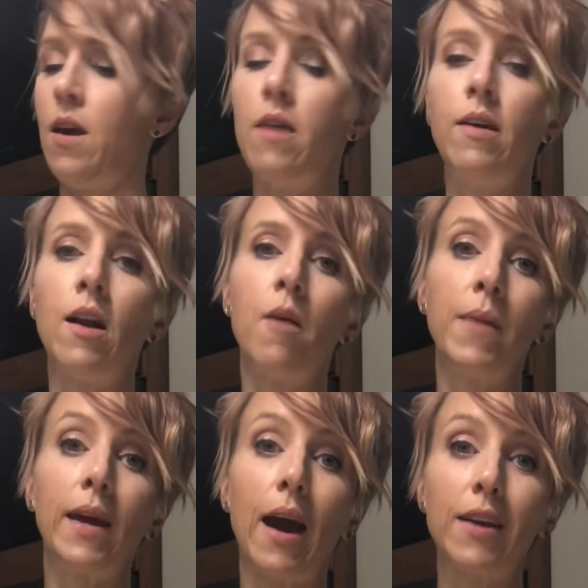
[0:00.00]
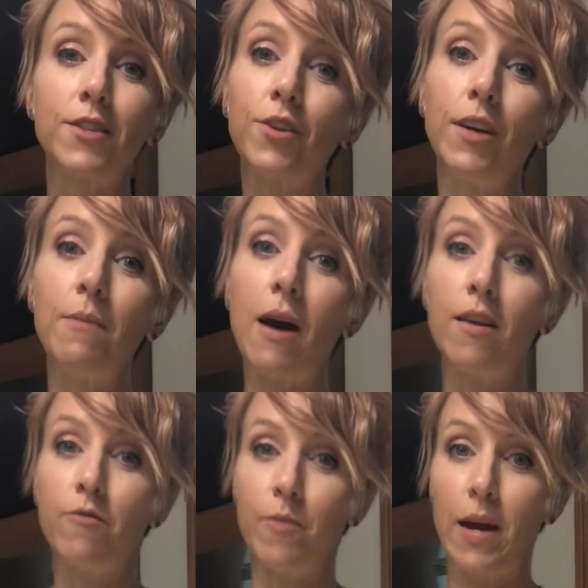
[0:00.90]
And then I'll make ice cream
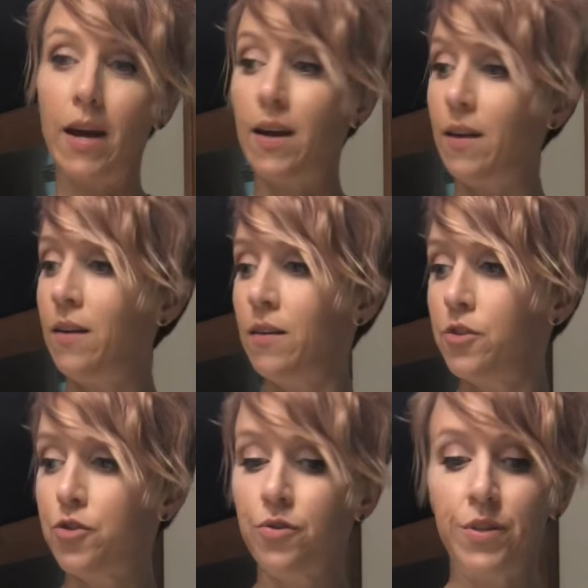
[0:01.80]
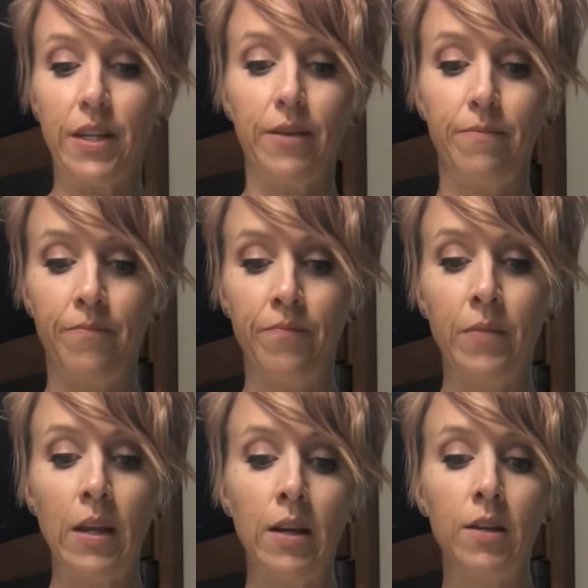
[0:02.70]
out of my Trutine.
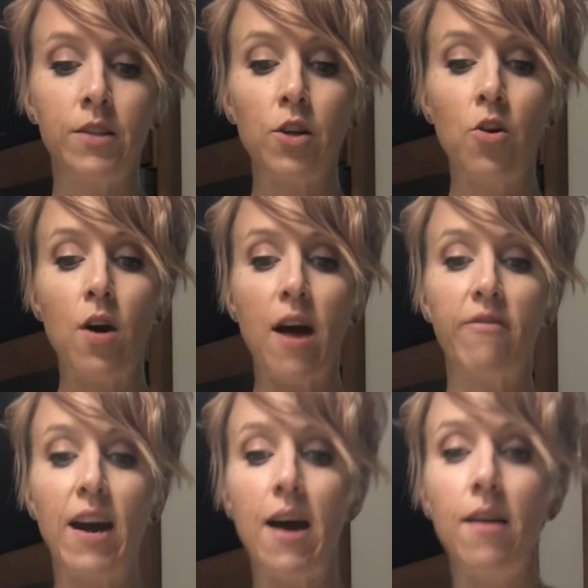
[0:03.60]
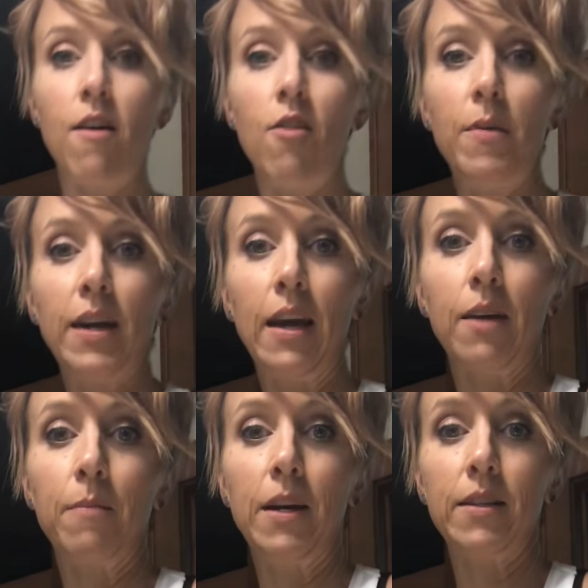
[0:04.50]
So I've got all my
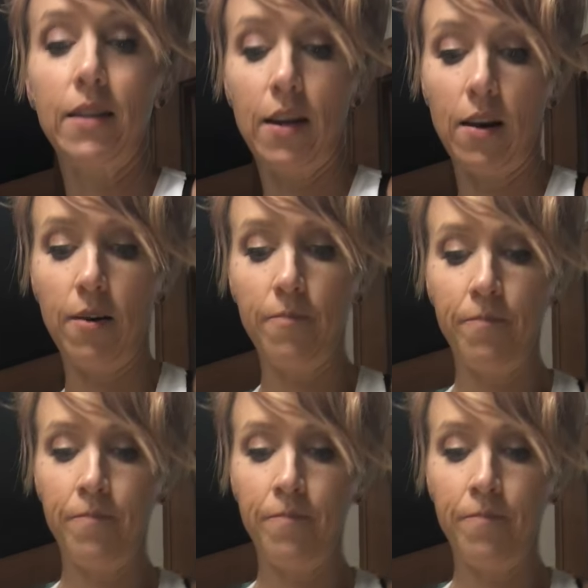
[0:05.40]
cake mix there.